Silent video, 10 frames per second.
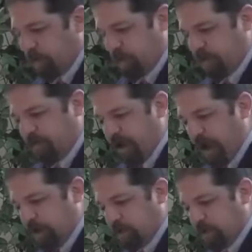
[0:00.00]
this
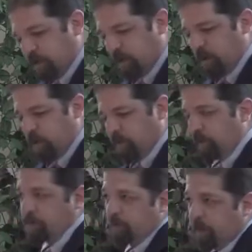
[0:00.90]
event, and
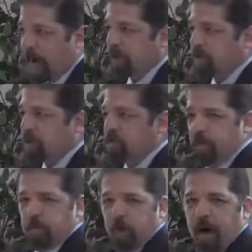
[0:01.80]
this is a passage
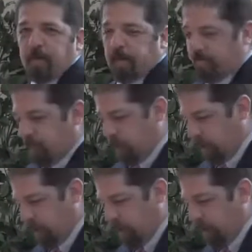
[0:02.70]
you're probably
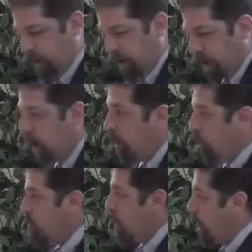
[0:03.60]
familiar with, but you
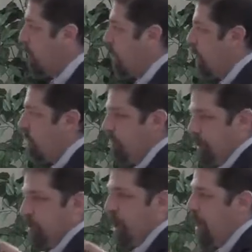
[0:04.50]
should hear it in
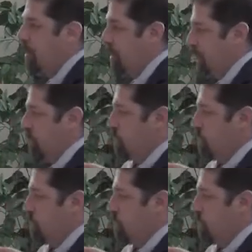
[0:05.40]
this context.